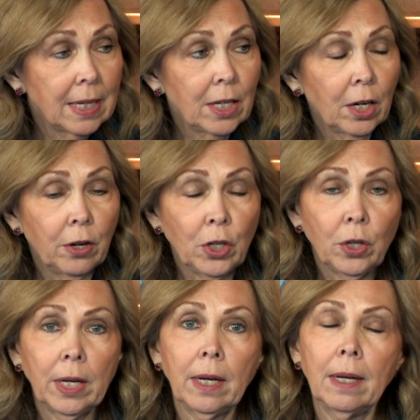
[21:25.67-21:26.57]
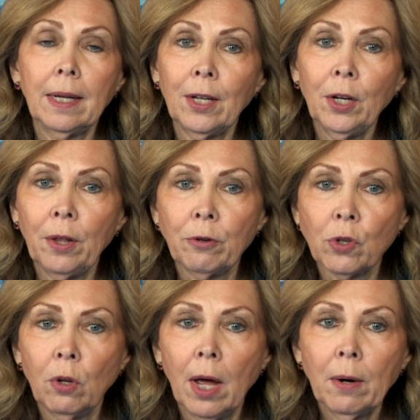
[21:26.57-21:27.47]
Yeah. You know, and you can, you know, there's a
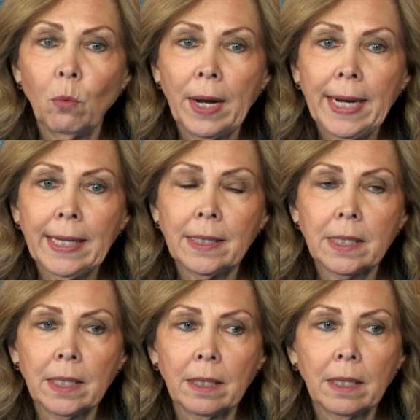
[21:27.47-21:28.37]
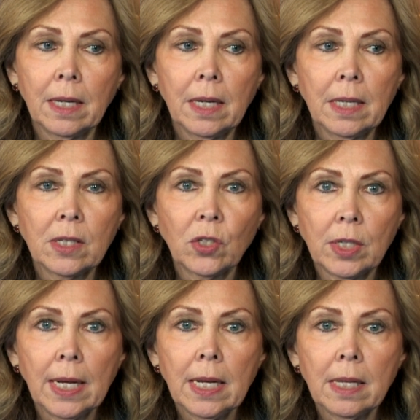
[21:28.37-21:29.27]
lot of ways to
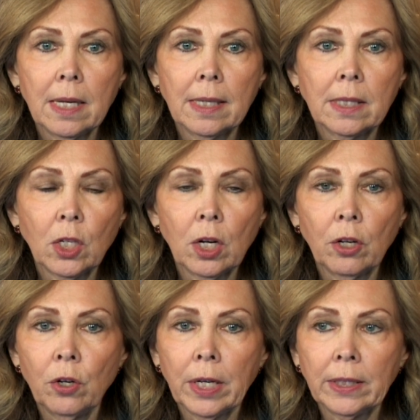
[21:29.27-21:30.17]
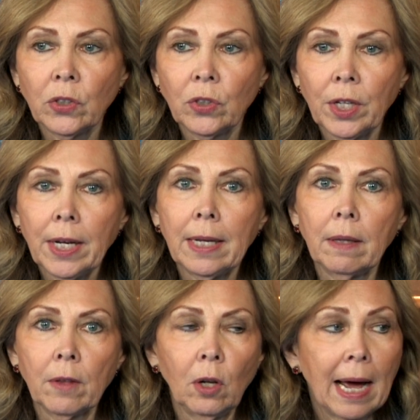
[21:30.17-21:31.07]
study this. You know, you can study
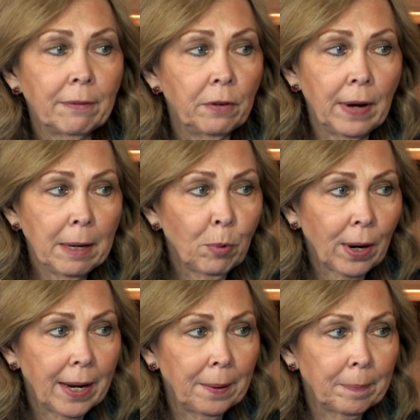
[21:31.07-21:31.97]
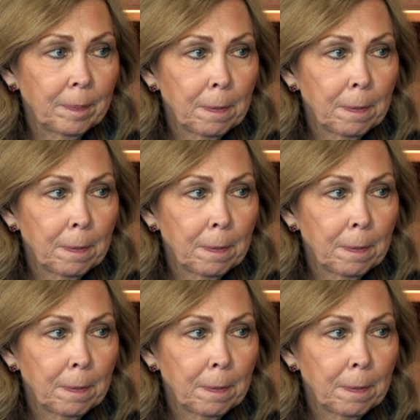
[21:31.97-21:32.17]
the life of Abraham